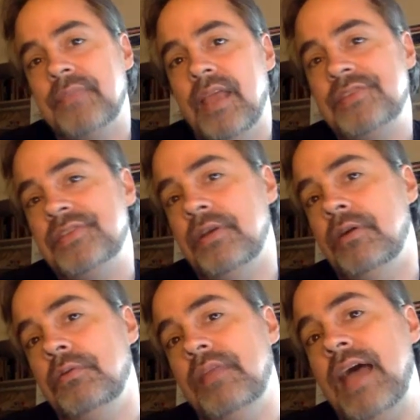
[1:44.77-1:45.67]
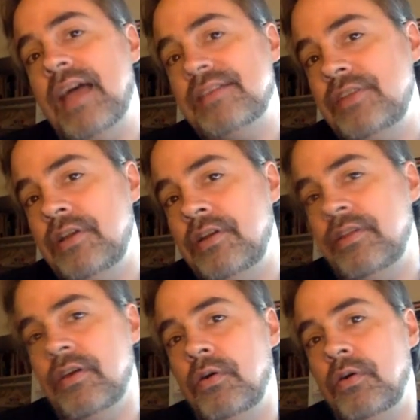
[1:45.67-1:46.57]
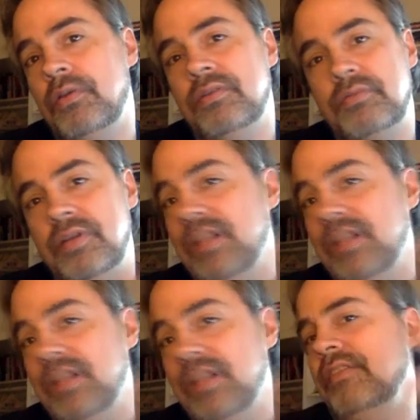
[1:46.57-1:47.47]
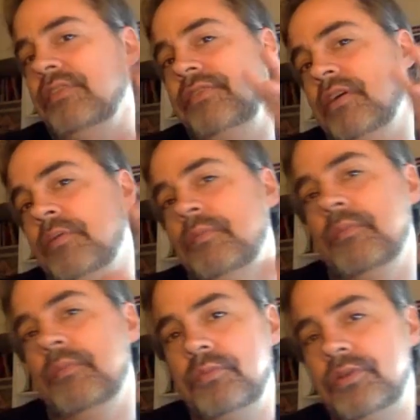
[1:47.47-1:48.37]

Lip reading: And so last year, the whole release of the film